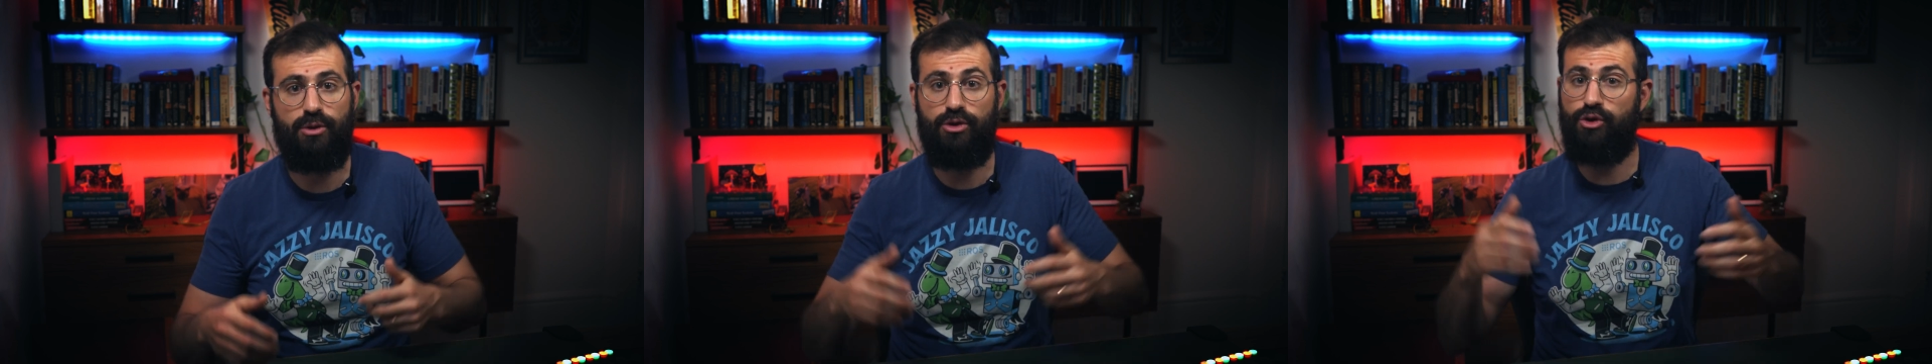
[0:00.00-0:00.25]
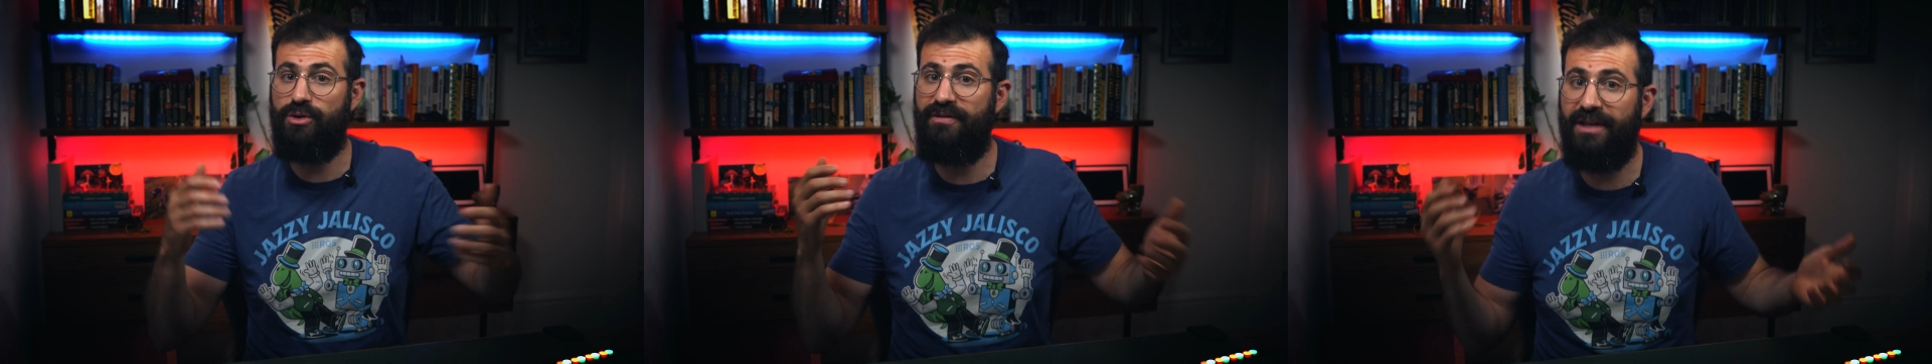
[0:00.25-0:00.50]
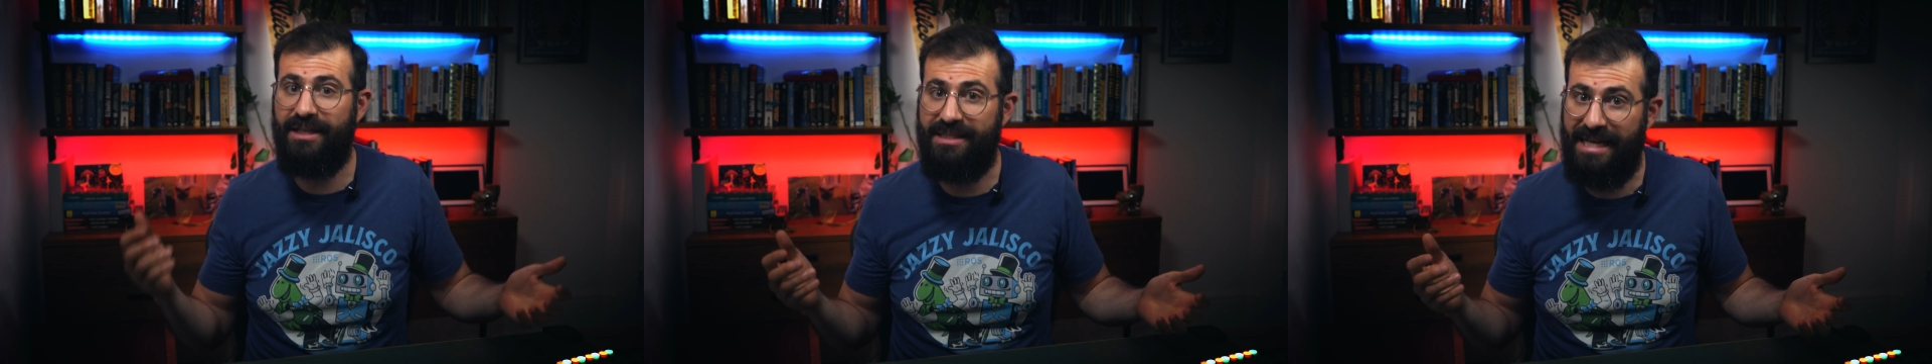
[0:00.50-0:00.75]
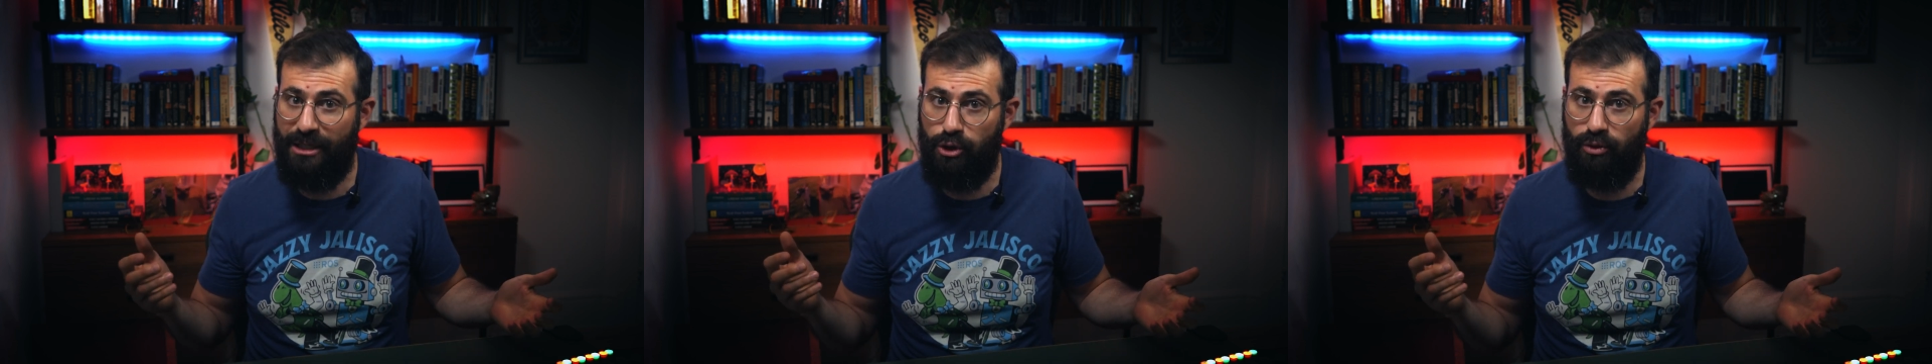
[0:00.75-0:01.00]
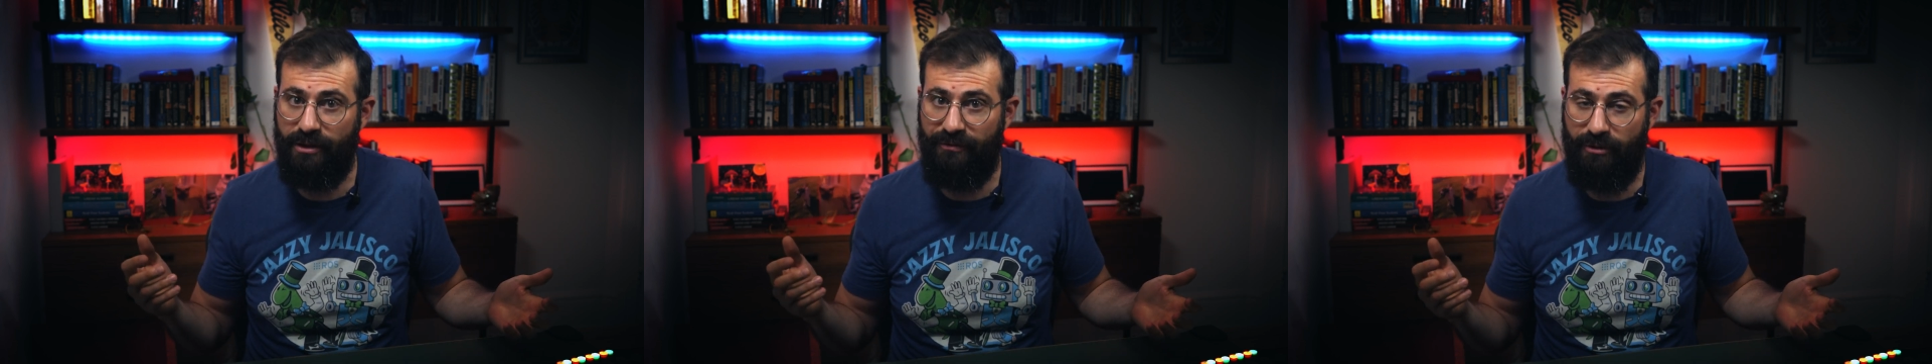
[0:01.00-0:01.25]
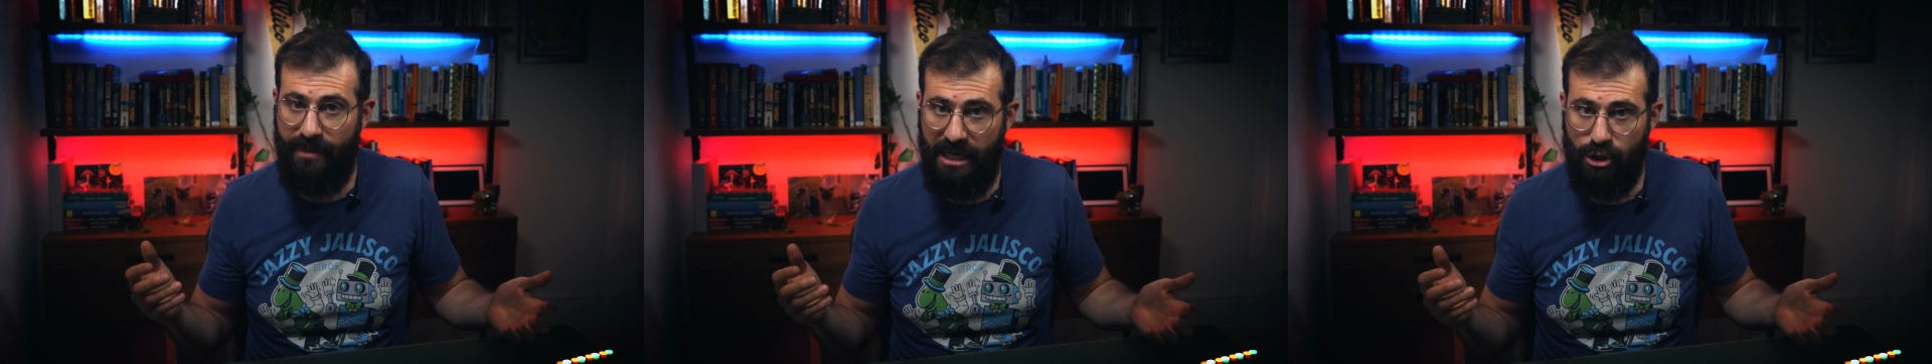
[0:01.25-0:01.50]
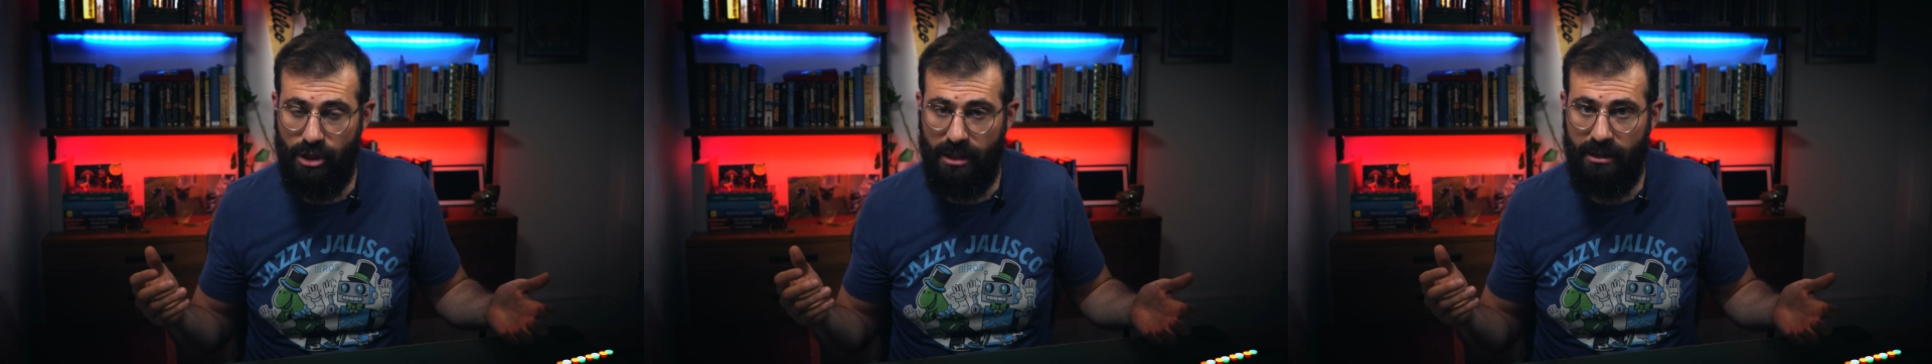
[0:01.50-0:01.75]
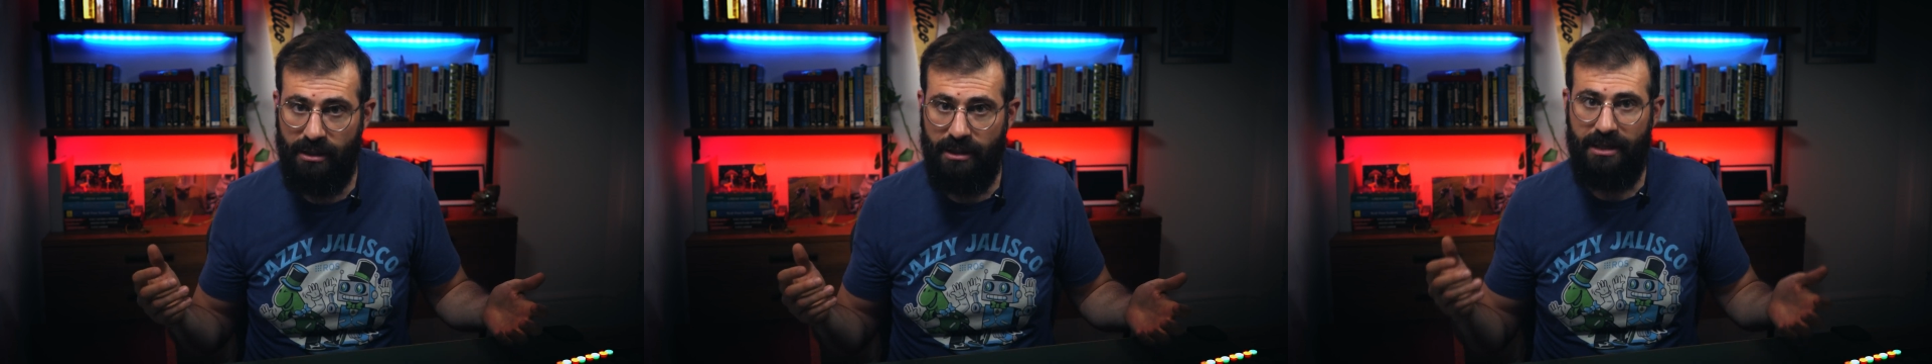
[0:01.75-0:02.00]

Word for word: retrieving contextual information,